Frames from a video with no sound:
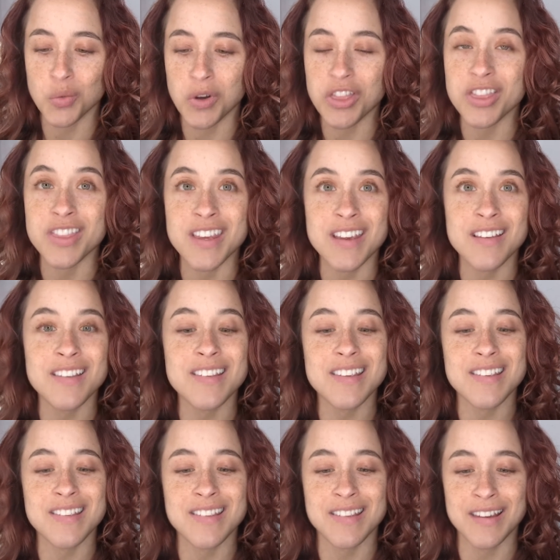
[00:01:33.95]
with these
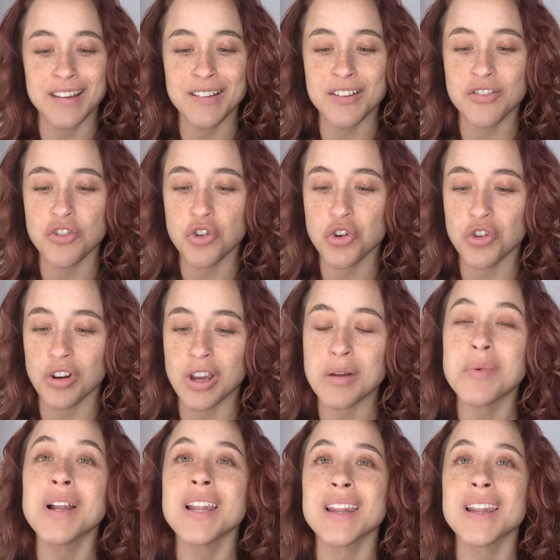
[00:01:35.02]
6 cream